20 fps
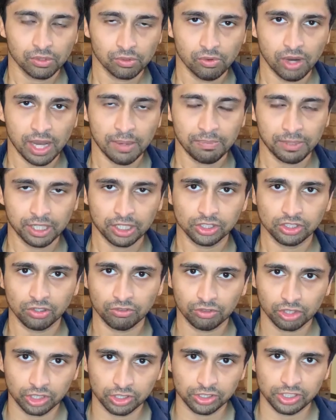right, because
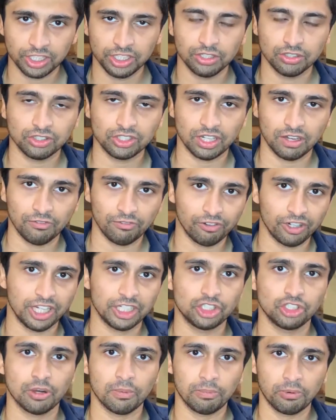of continuous
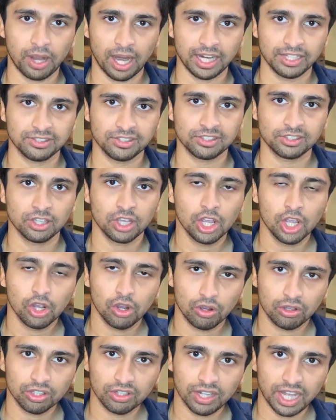inflation of prices
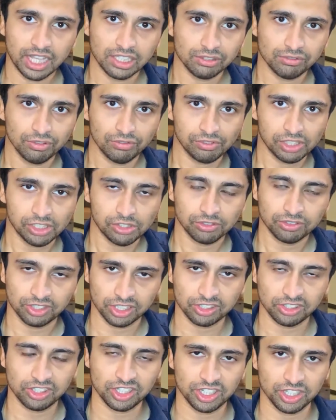over the last fifty to
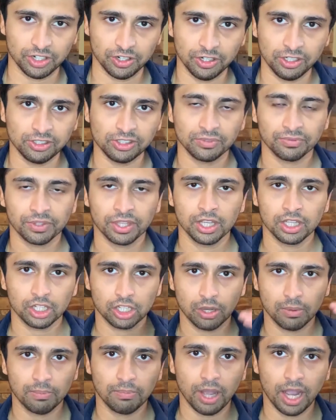sixty years,
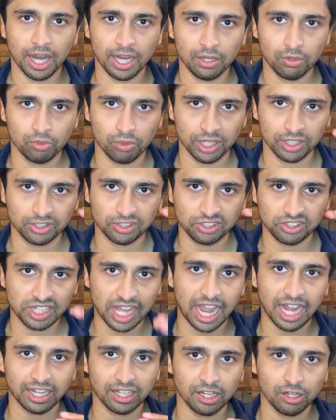combined with
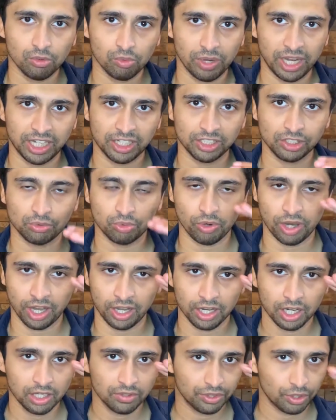stagnant wages
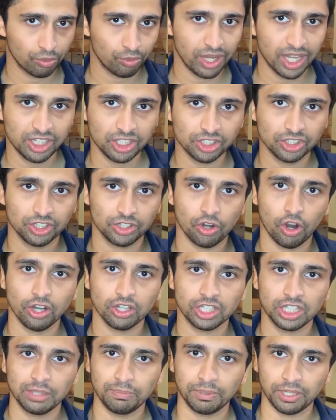where the wages are
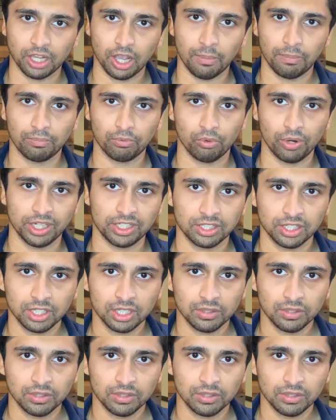not keeping up with